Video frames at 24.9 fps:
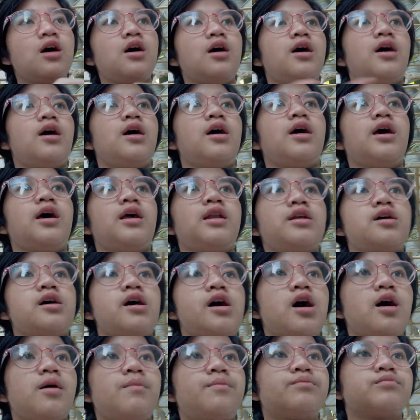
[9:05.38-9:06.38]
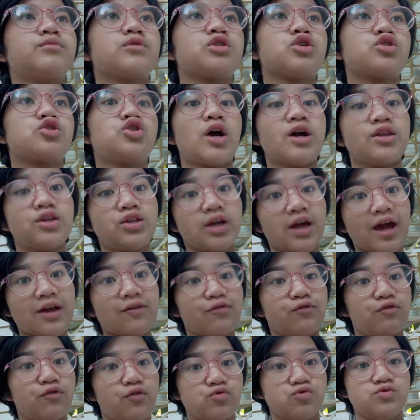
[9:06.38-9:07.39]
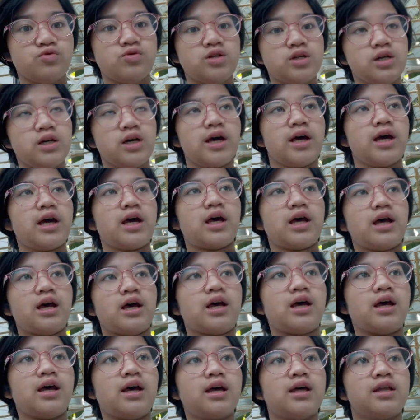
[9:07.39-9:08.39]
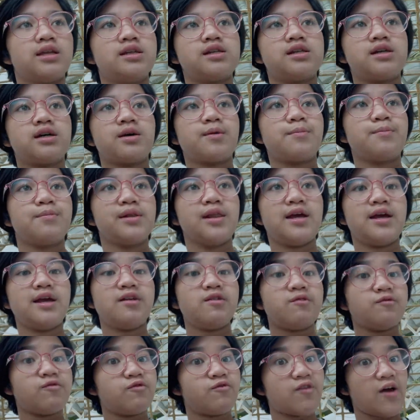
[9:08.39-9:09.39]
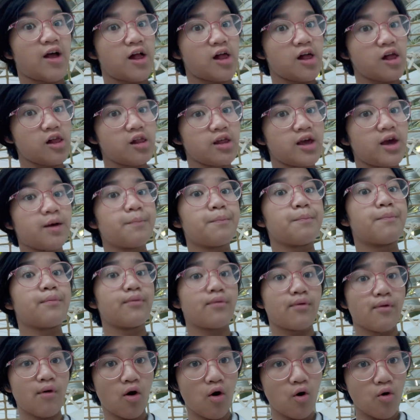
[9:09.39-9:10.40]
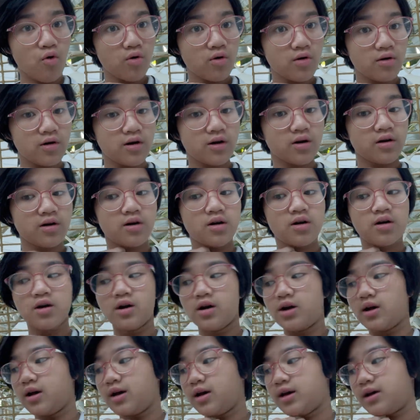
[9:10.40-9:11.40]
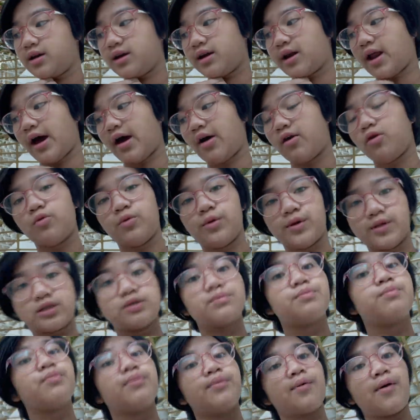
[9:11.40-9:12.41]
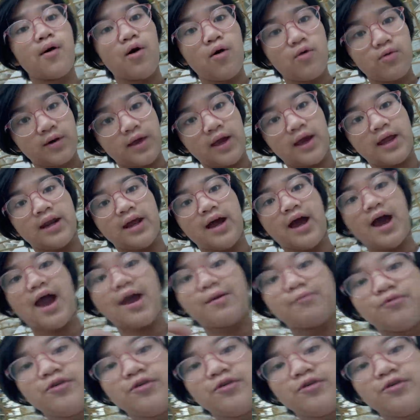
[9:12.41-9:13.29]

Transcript: and tried to get food, and the plate fell and broke. And now it's broken. I'm